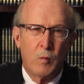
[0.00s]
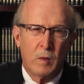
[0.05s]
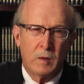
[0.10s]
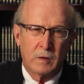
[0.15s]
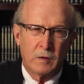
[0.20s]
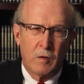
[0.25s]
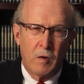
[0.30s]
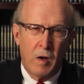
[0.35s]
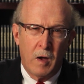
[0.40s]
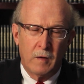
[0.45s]

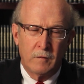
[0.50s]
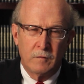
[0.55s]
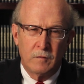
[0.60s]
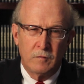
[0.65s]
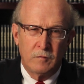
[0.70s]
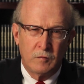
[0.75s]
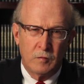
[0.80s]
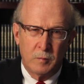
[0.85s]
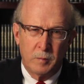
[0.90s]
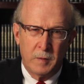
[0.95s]
what
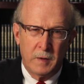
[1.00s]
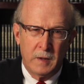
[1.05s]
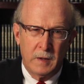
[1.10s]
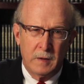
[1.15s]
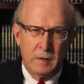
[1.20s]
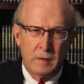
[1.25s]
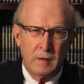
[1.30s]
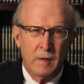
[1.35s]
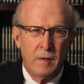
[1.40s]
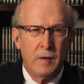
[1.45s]
causes your
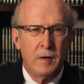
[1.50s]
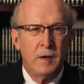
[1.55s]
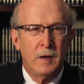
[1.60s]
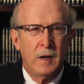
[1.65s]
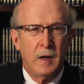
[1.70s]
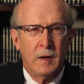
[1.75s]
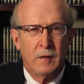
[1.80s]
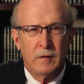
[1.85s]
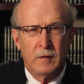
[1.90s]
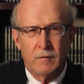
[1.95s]
pain
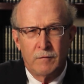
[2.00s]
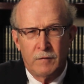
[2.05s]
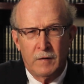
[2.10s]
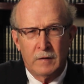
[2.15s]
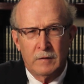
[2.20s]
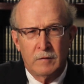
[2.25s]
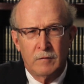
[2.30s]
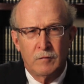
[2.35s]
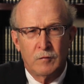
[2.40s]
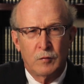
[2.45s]
and the
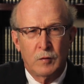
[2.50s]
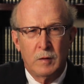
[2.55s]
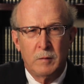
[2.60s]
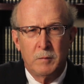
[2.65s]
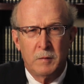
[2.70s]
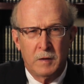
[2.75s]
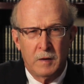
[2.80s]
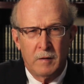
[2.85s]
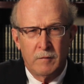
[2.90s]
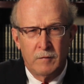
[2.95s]
effective
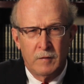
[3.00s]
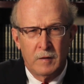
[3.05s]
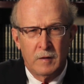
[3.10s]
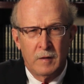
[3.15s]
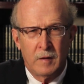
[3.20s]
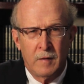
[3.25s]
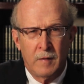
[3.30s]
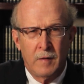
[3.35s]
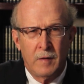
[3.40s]
treatment of it,